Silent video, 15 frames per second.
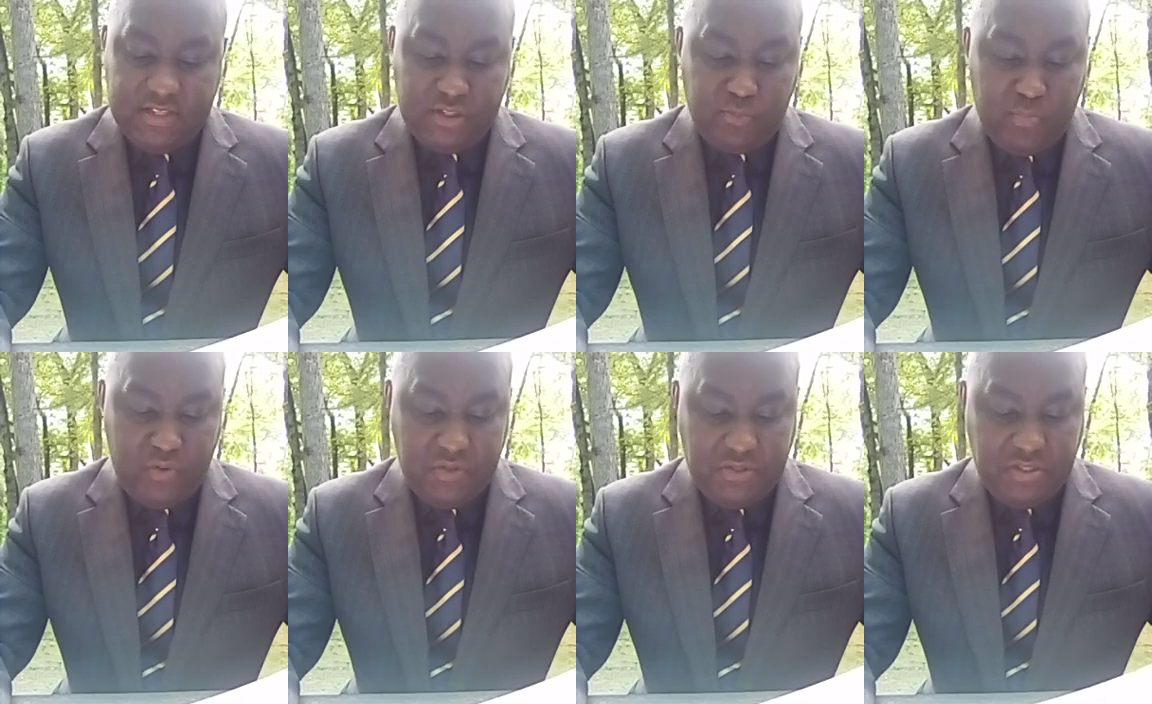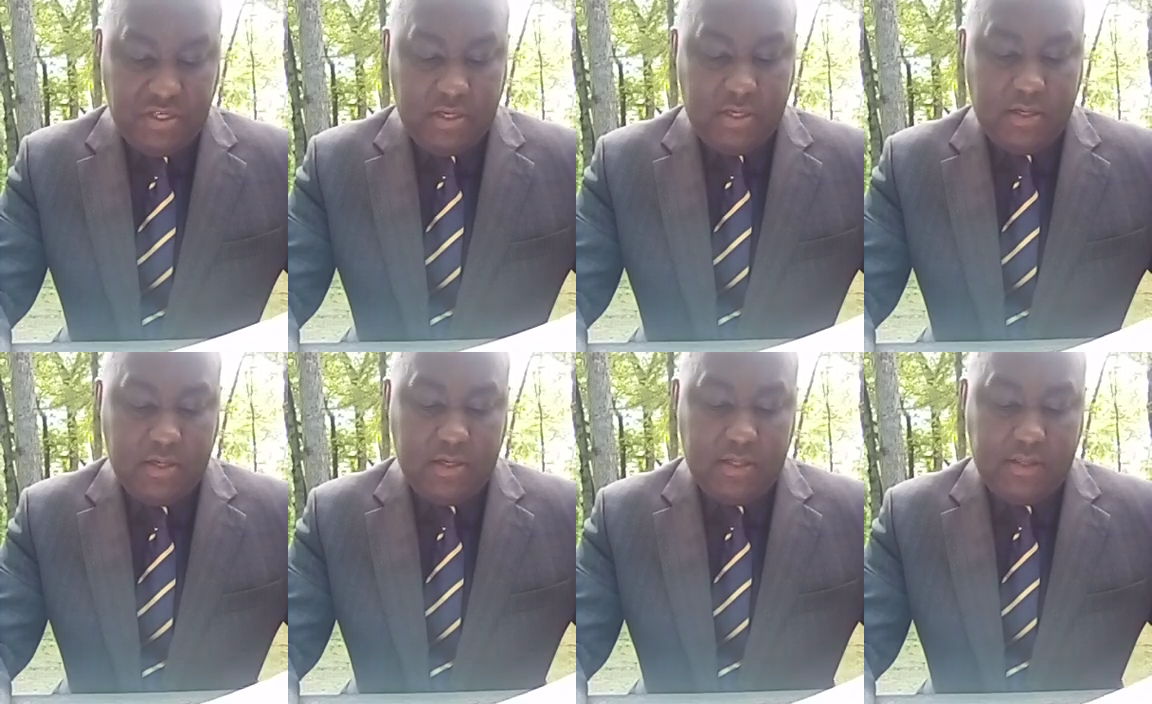as
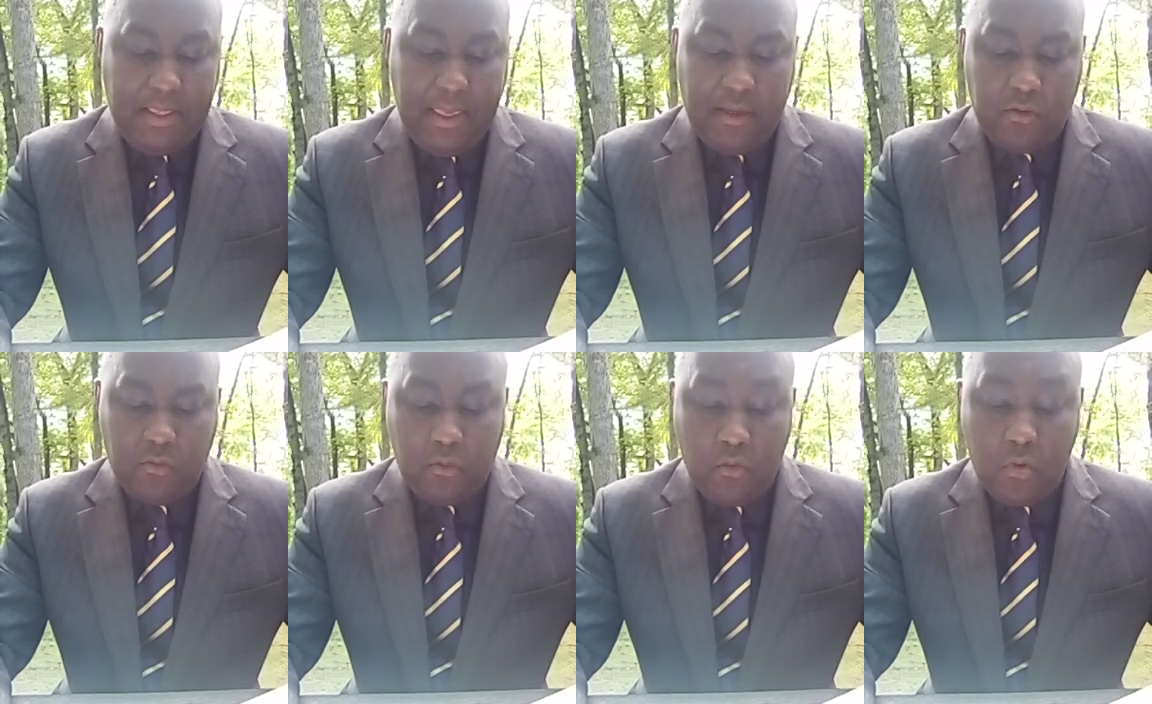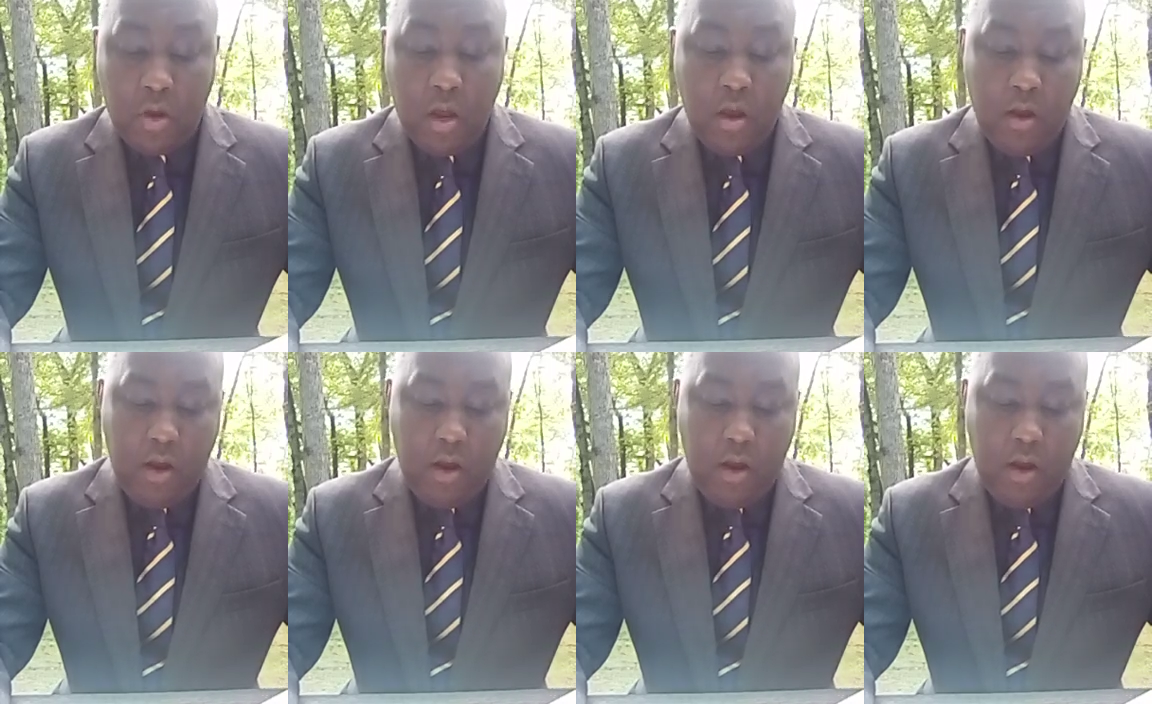pristine collateral